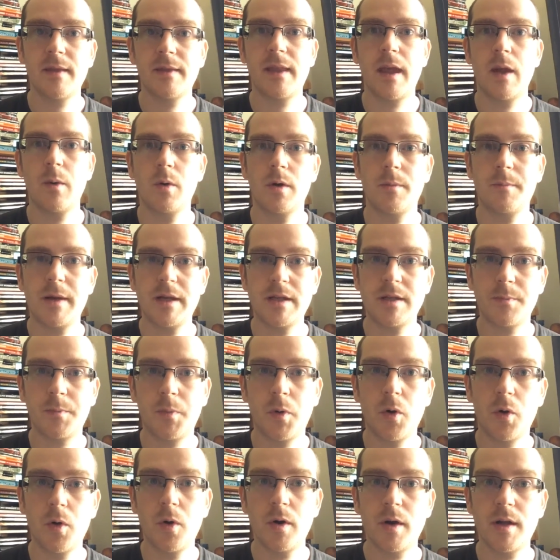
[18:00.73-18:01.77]
they would be
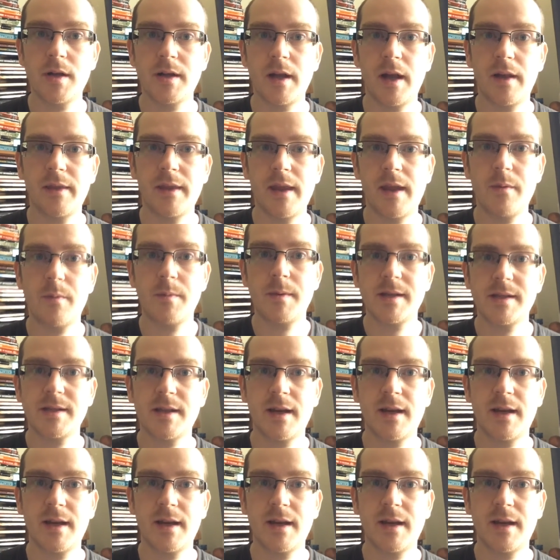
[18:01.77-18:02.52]
deported and they would be